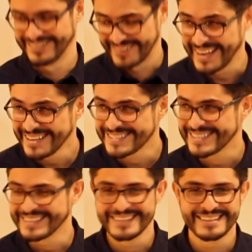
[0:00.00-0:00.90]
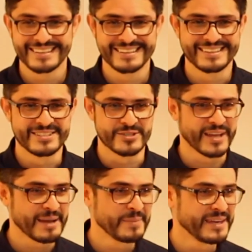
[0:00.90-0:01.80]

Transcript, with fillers: Right? You get